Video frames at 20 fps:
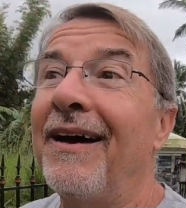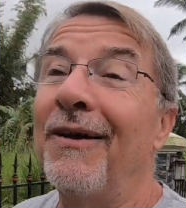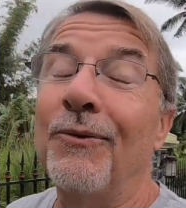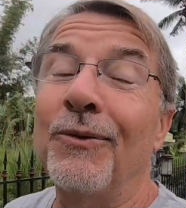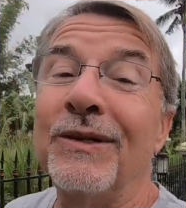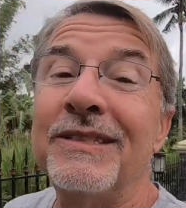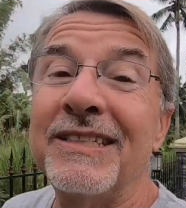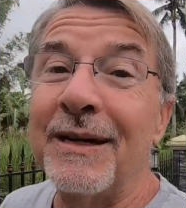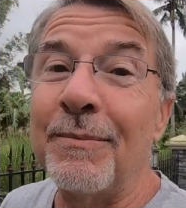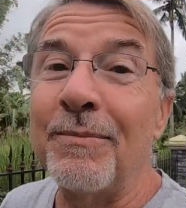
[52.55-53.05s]

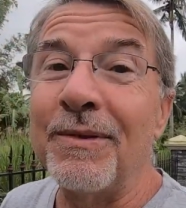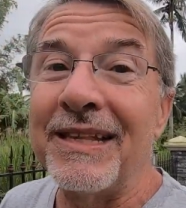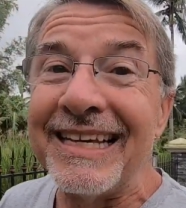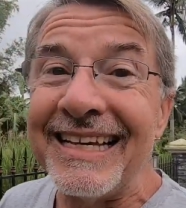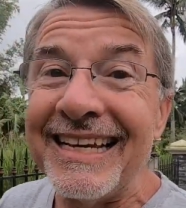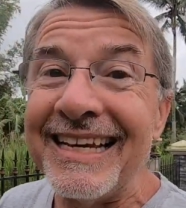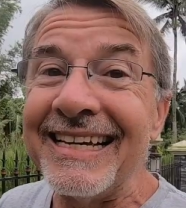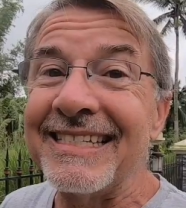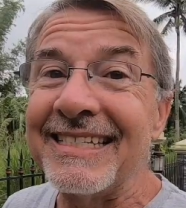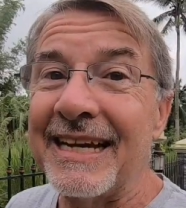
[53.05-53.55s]
with some of the
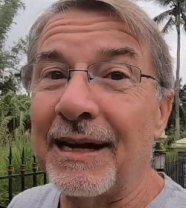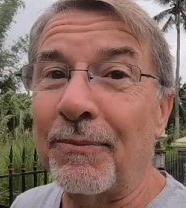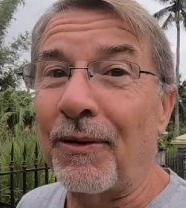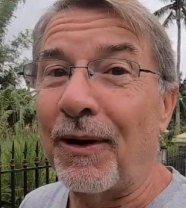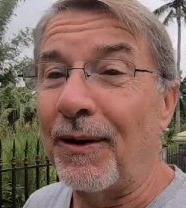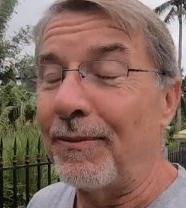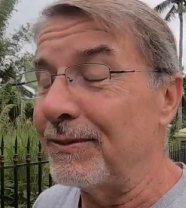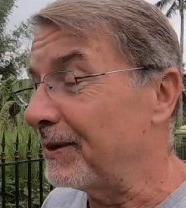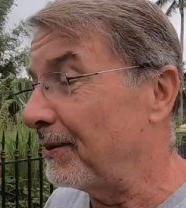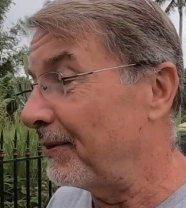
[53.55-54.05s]
insect
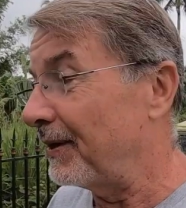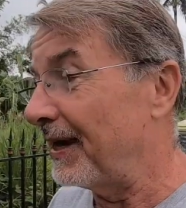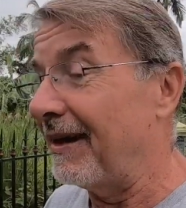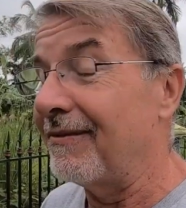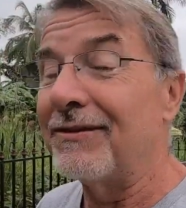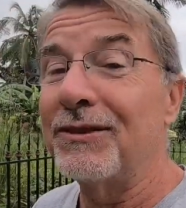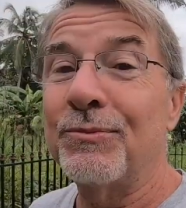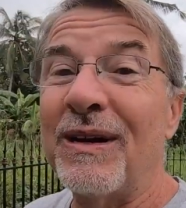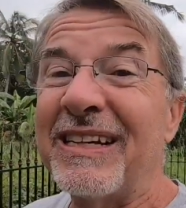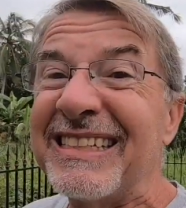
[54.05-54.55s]
problems that we
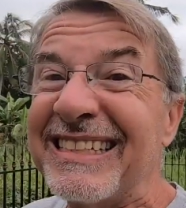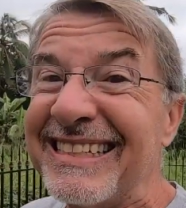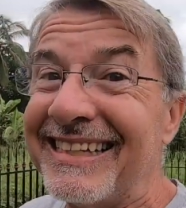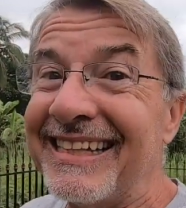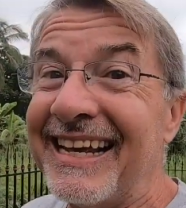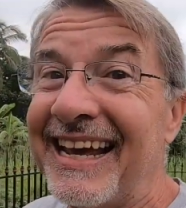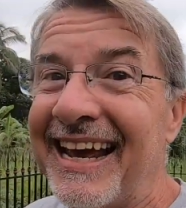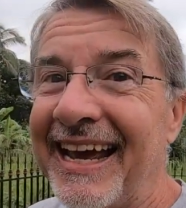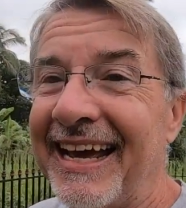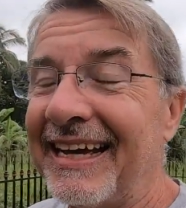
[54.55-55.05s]
have, especially
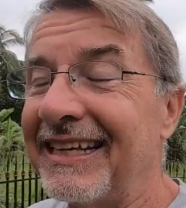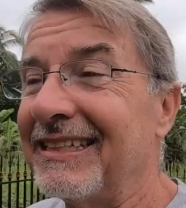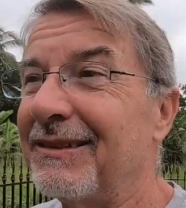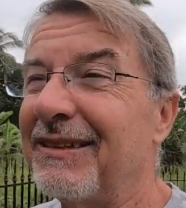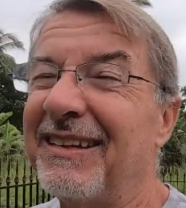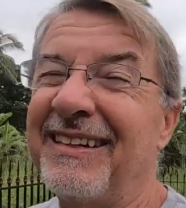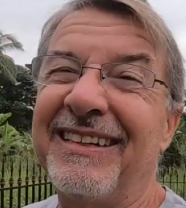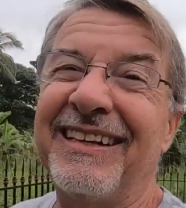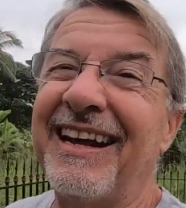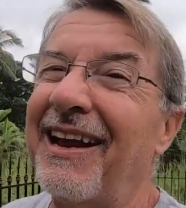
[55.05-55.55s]
the ants.
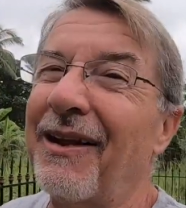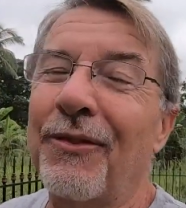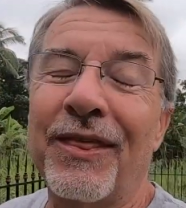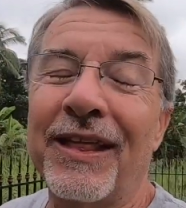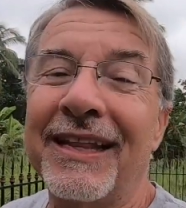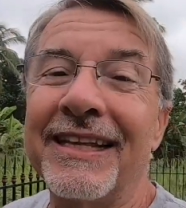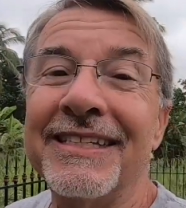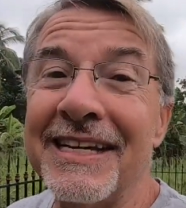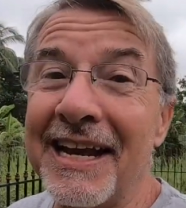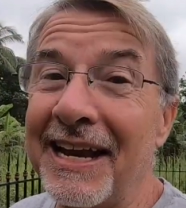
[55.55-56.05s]
I don't
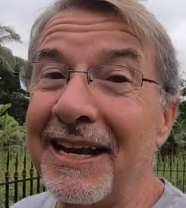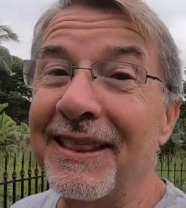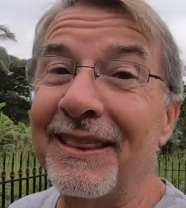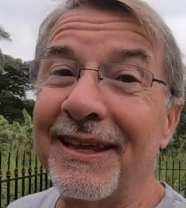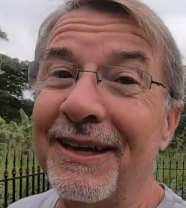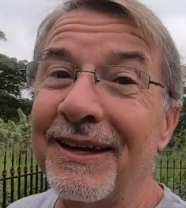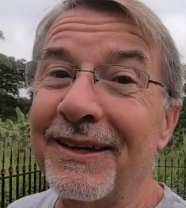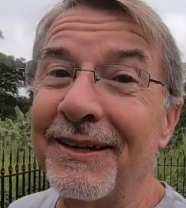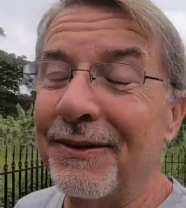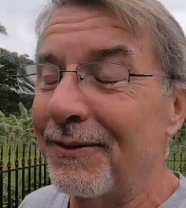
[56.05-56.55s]
think there's
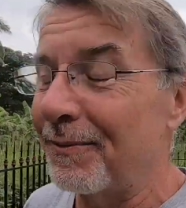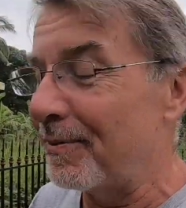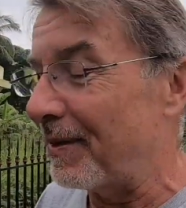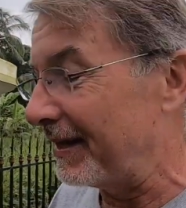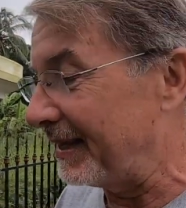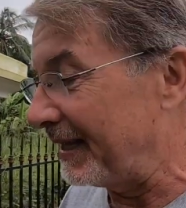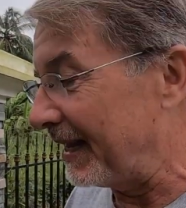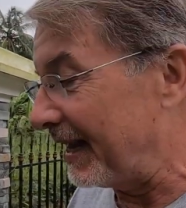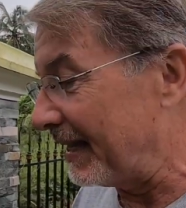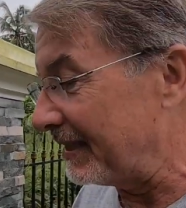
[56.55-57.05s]
anything you can do
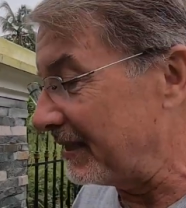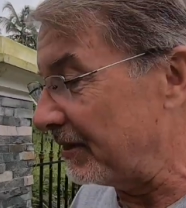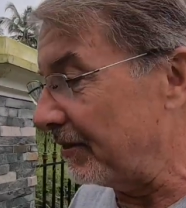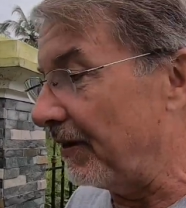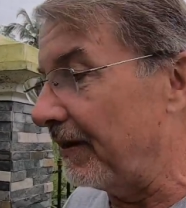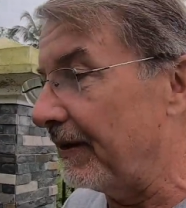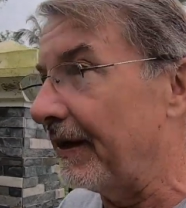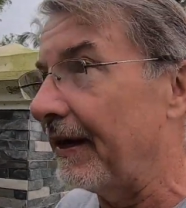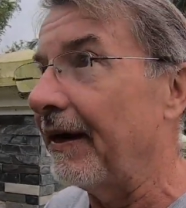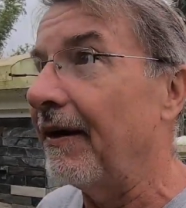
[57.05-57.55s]
about the ants
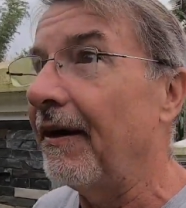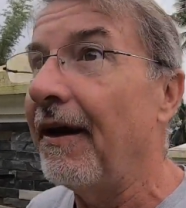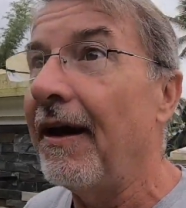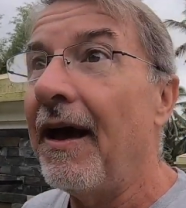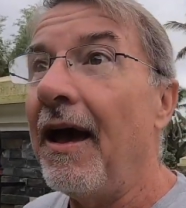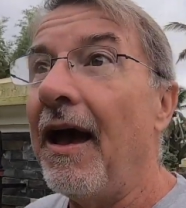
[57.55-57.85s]
around here.